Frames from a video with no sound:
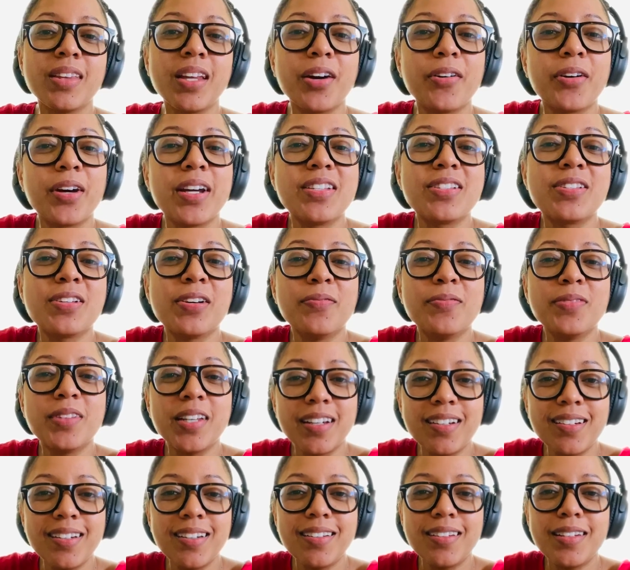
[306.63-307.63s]
right, so I'm
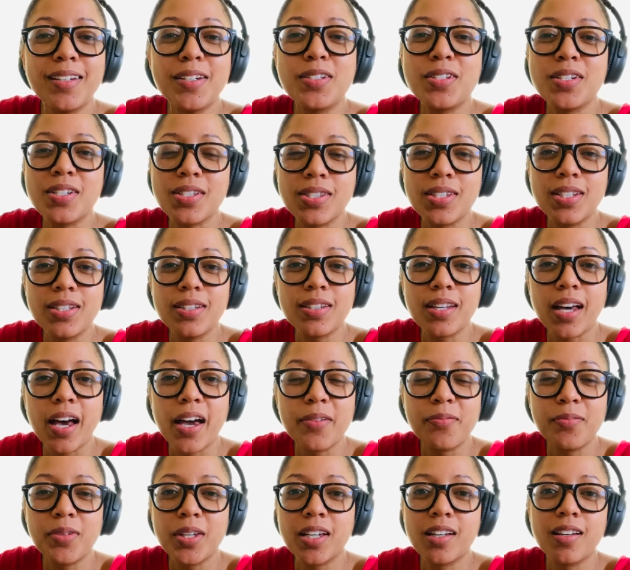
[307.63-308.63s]
done eating just in
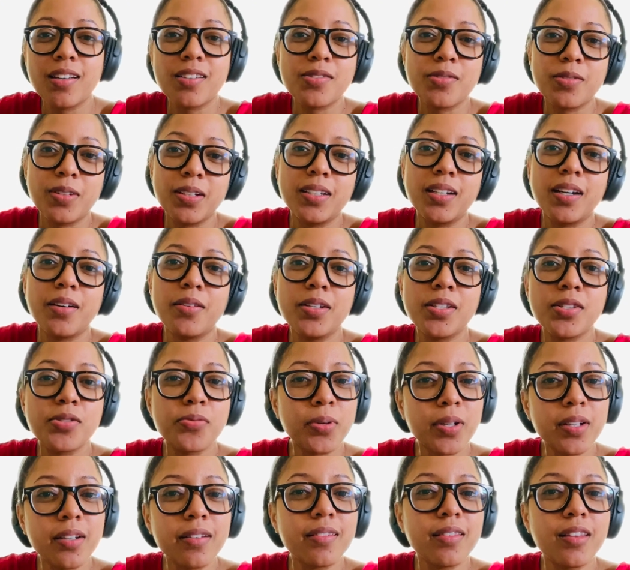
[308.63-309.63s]
time because right now it's
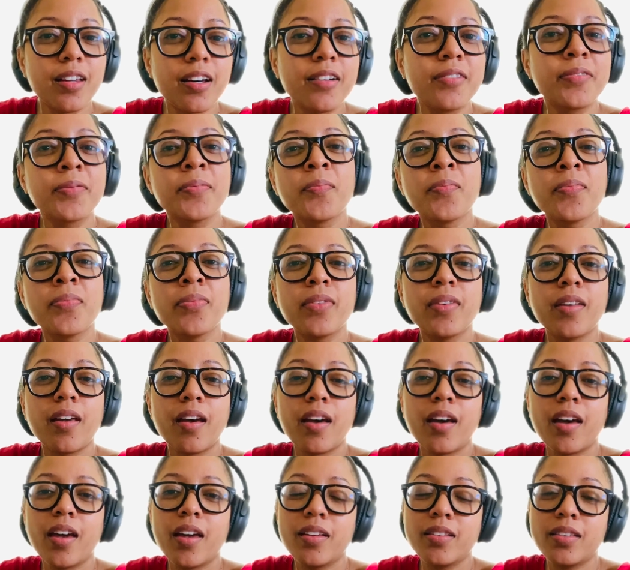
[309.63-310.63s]
1 o'clock
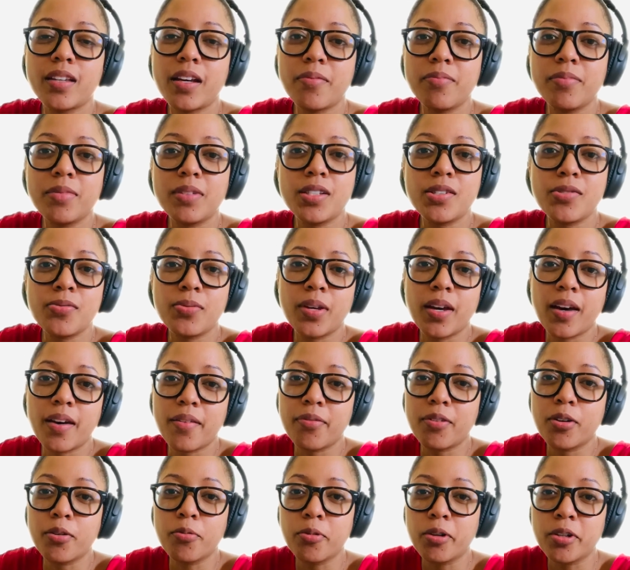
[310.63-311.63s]
and that means we
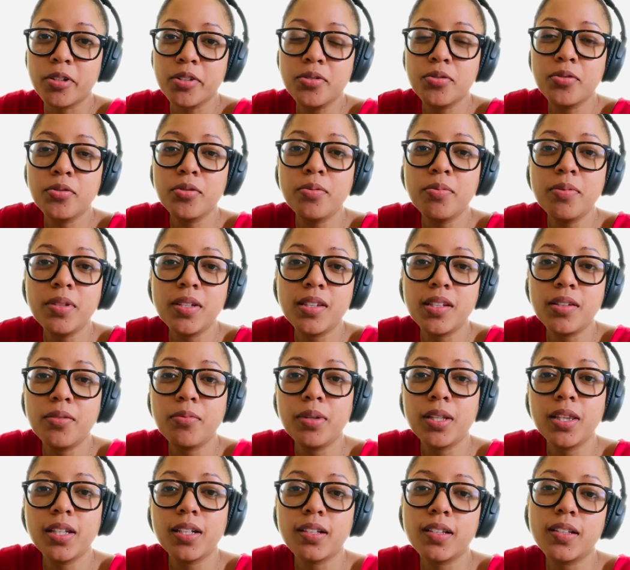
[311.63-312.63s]
have our walkthrough meeting
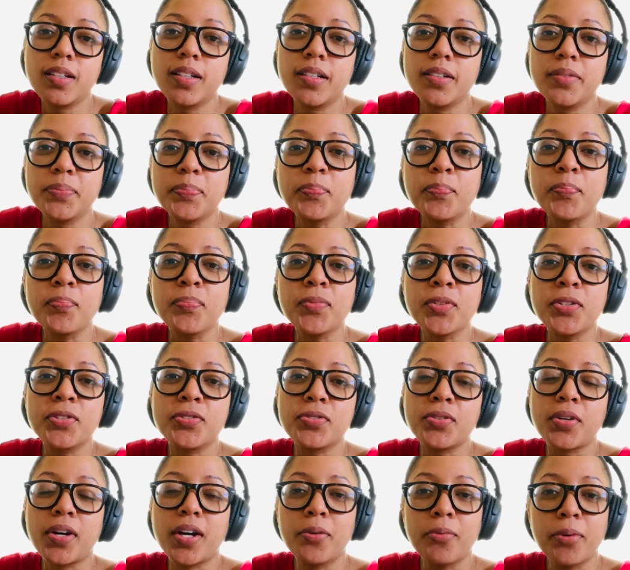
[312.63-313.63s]
with the client.
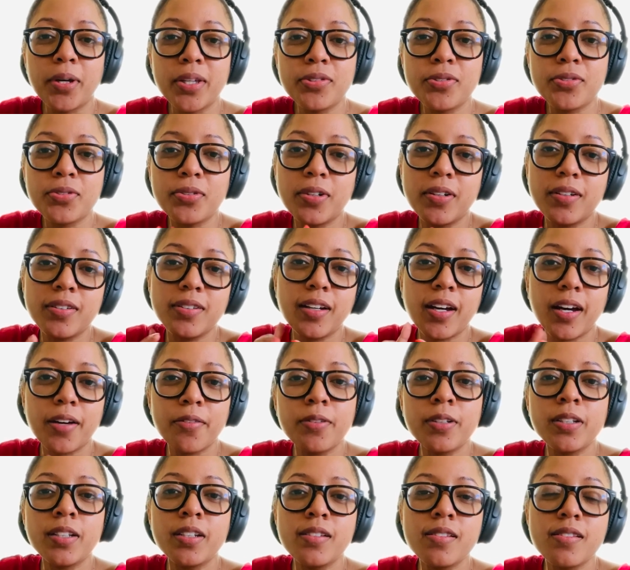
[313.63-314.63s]
So I went through all the
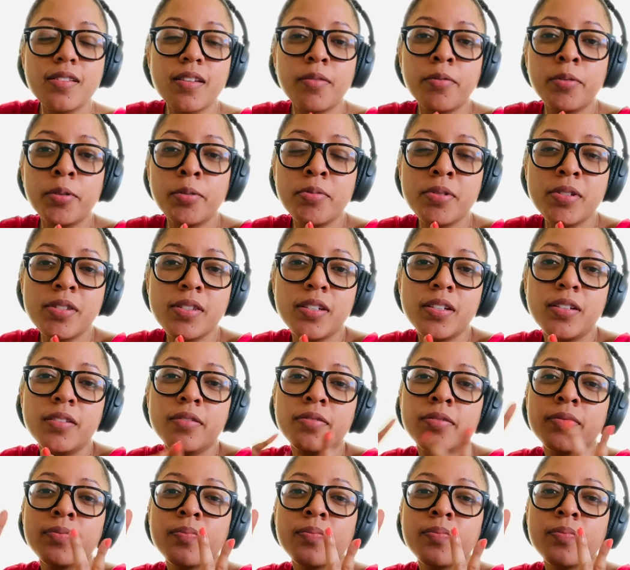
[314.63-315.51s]
evidence that we received.